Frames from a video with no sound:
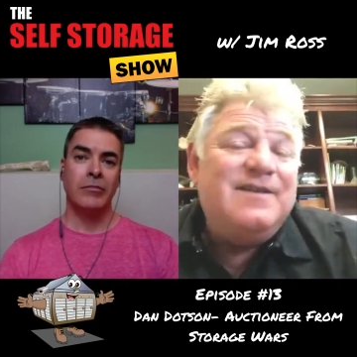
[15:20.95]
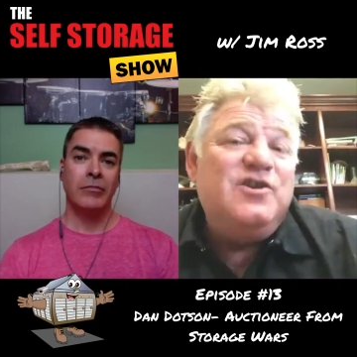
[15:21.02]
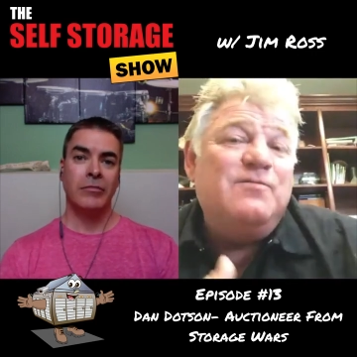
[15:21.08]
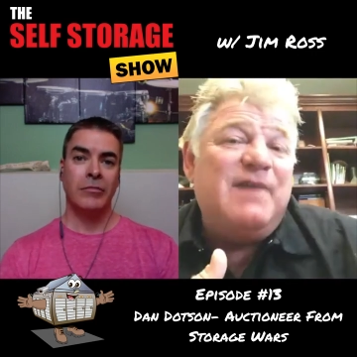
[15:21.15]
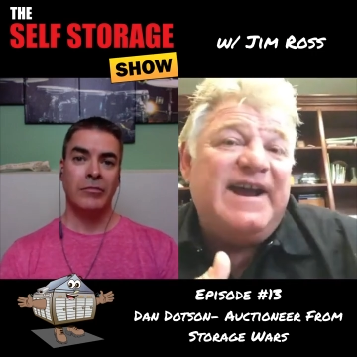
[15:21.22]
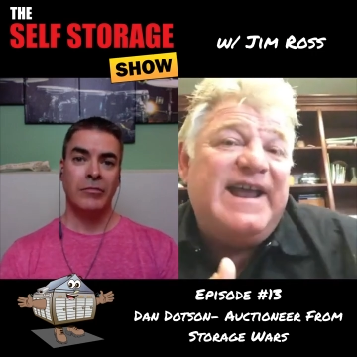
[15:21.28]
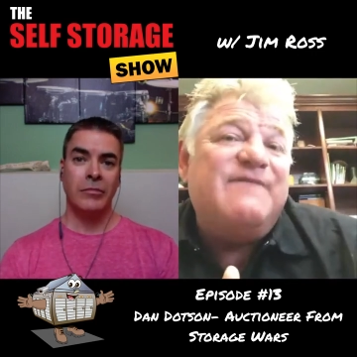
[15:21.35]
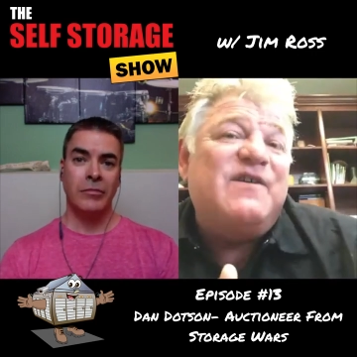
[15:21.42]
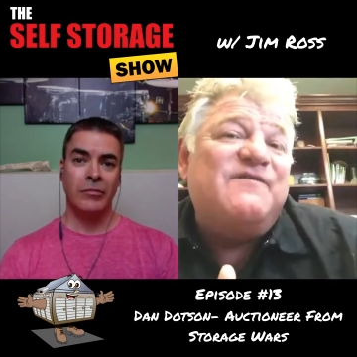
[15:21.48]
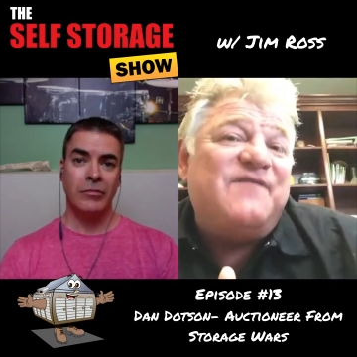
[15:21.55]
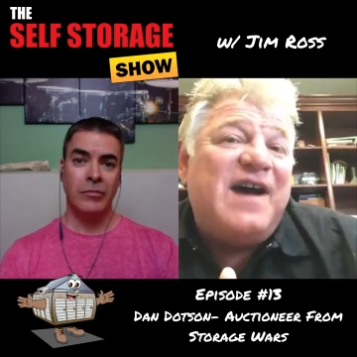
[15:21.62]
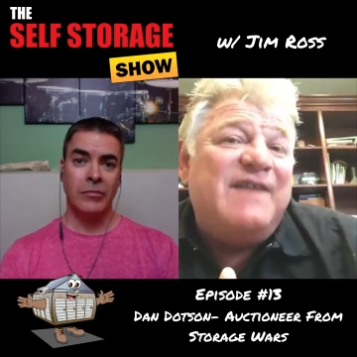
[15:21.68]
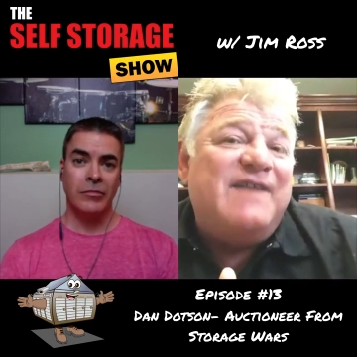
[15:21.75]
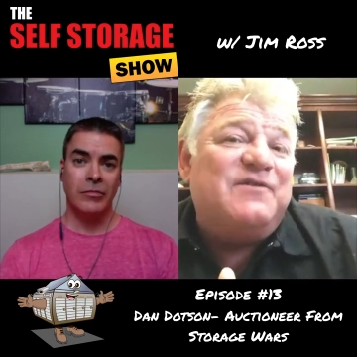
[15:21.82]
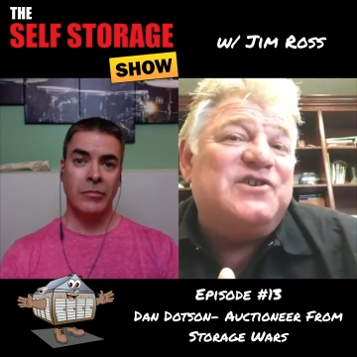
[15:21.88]
Speaker 1: You might have a
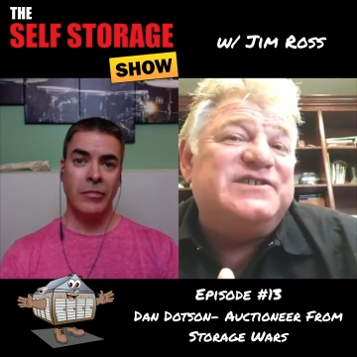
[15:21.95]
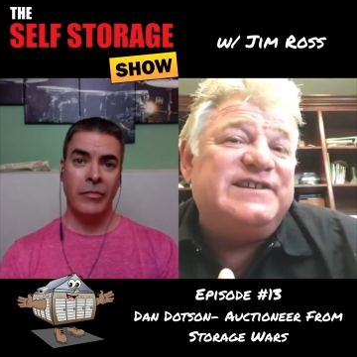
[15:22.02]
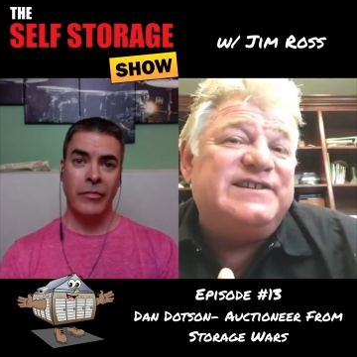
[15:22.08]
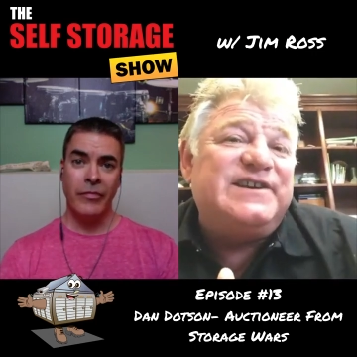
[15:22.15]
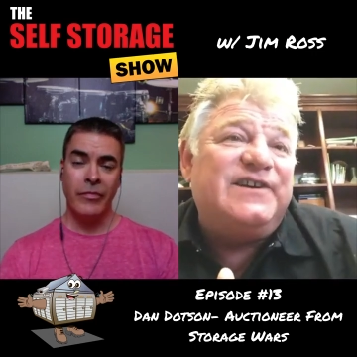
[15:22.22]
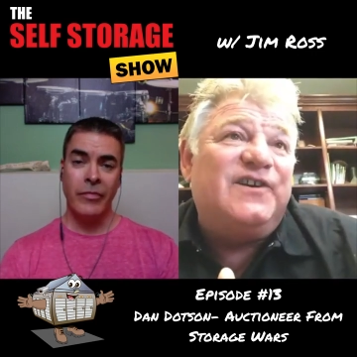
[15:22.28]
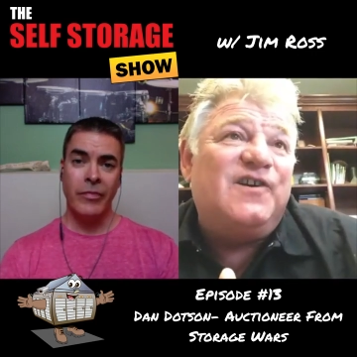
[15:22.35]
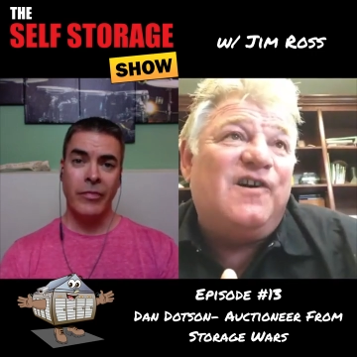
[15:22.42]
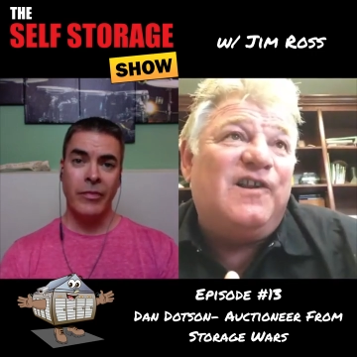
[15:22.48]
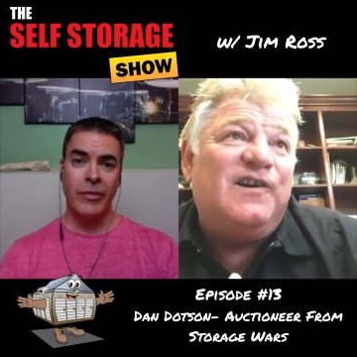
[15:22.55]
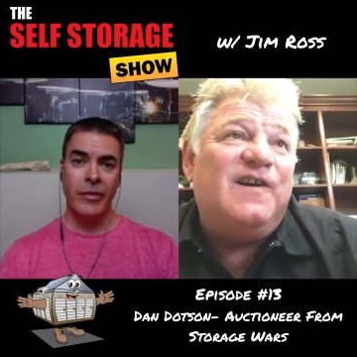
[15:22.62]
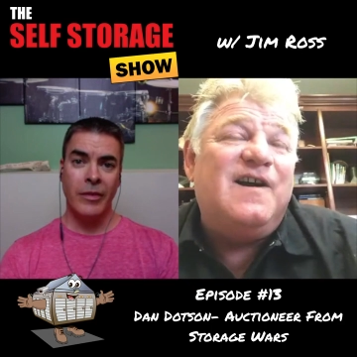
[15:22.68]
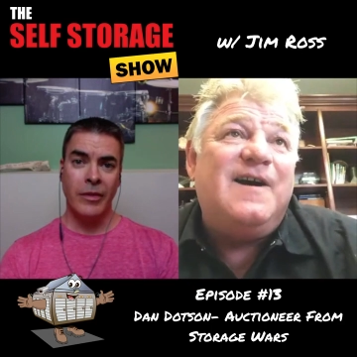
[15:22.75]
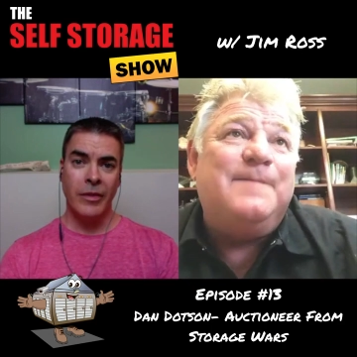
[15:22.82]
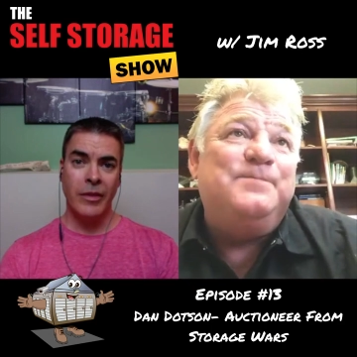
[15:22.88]
$500 or
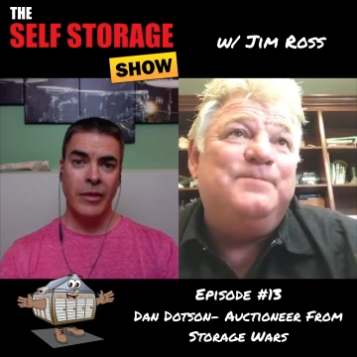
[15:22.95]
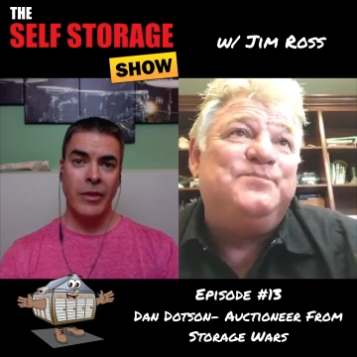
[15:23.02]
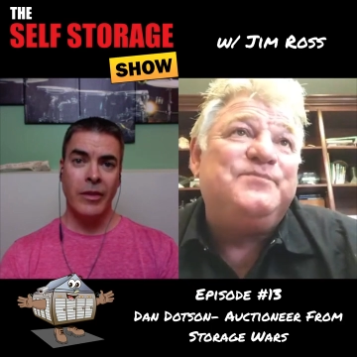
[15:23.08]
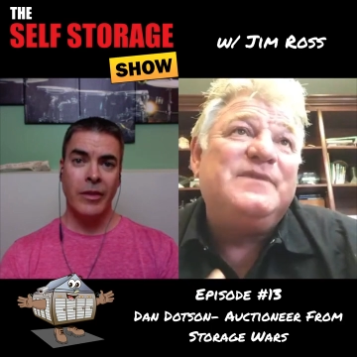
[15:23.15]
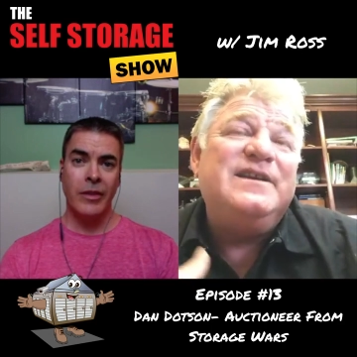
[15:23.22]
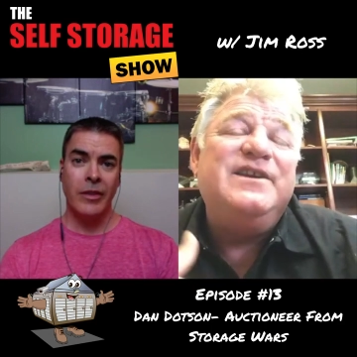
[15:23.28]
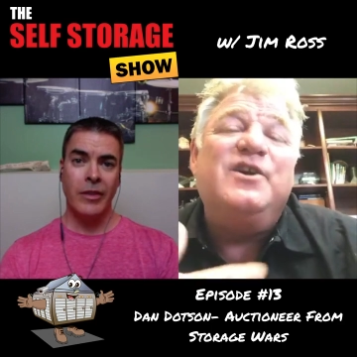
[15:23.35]
$600